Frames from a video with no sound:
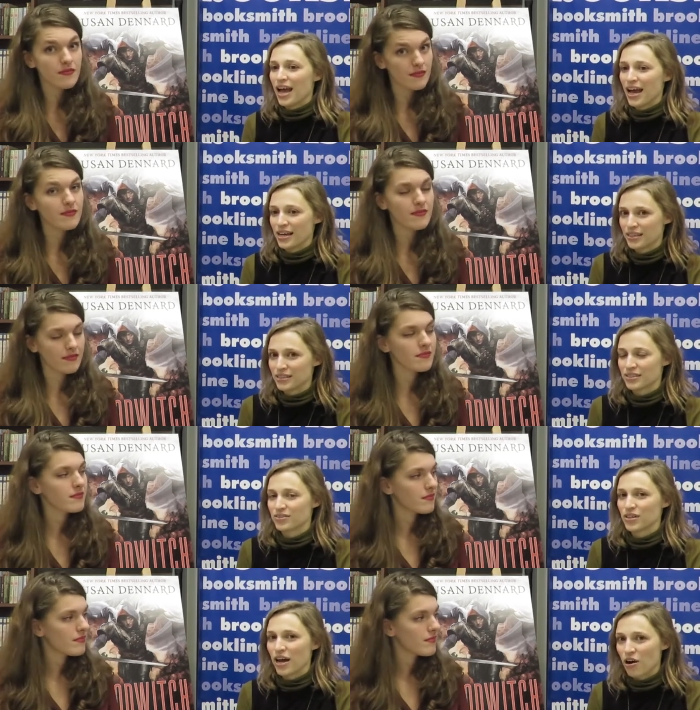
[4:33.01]
Speaker 1: and
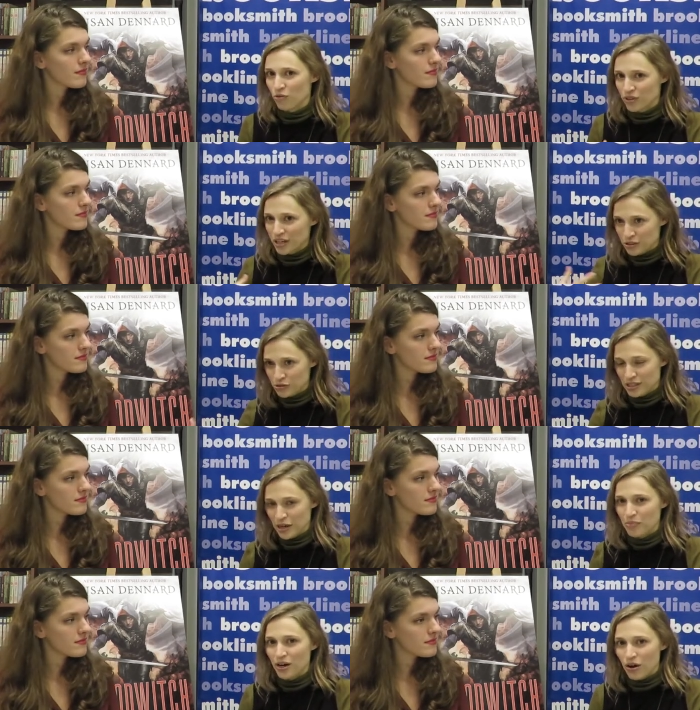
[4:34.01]
how they use
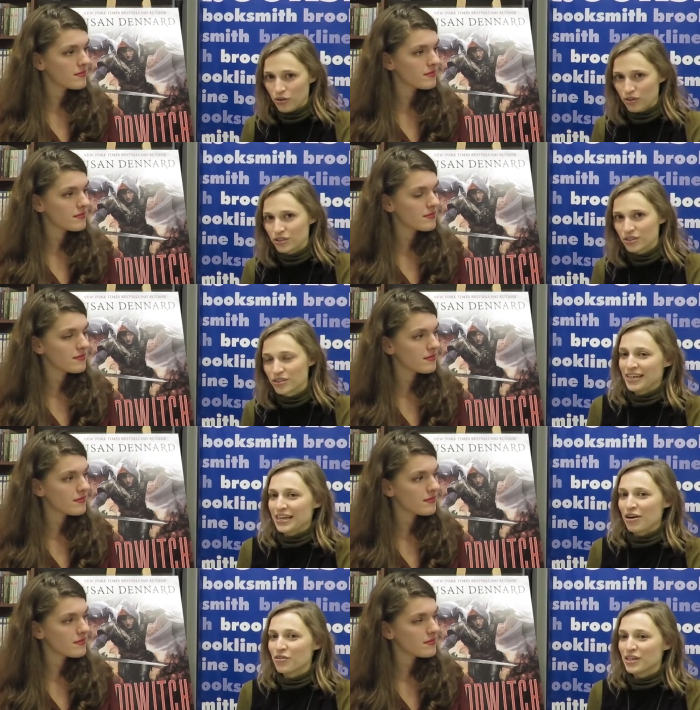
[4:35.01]
that power and
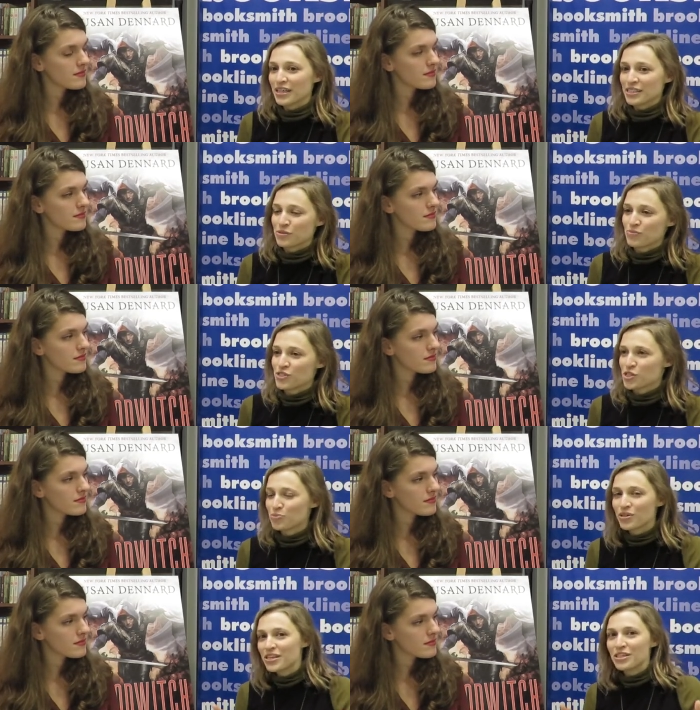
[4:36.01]
how they
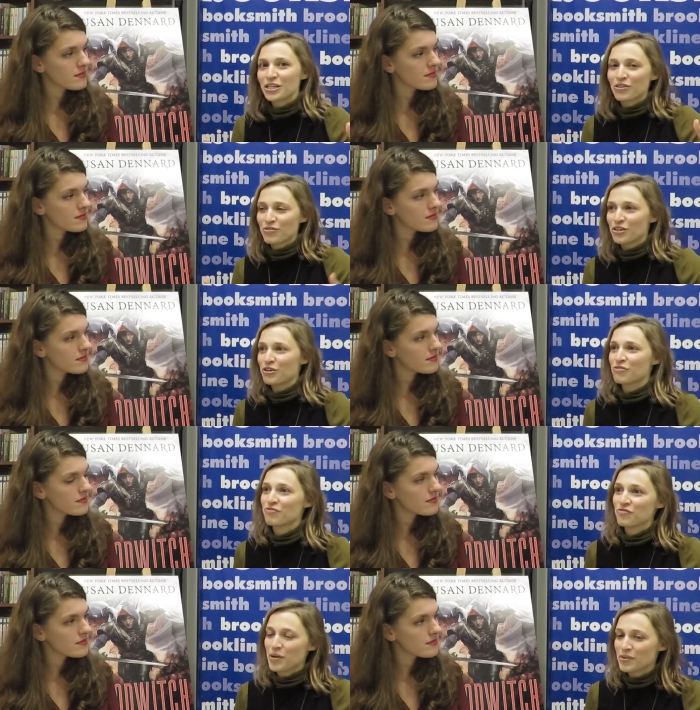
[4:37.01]
display their
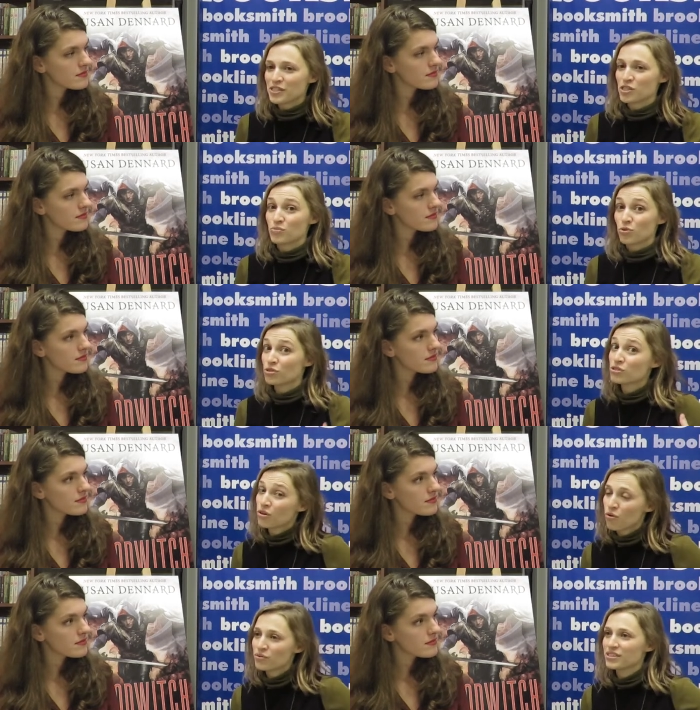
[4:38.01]
feminism or
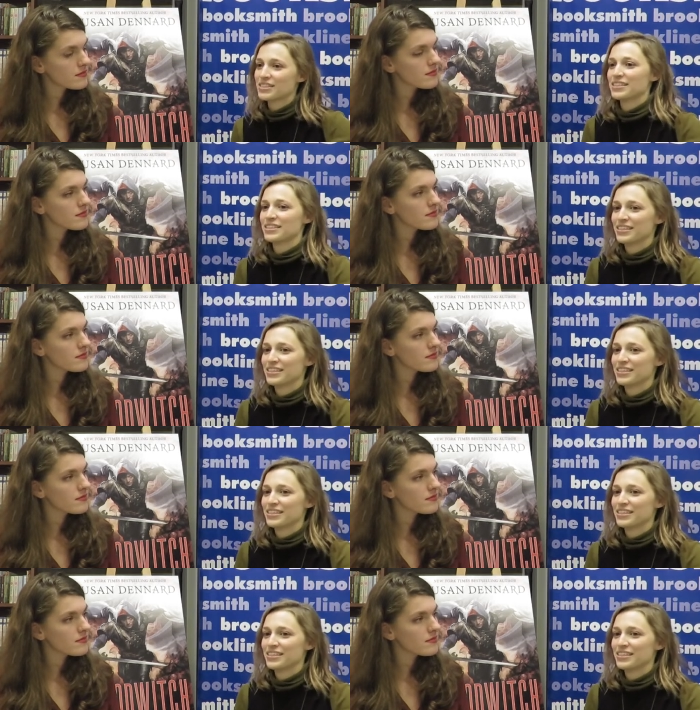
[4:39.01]
don't.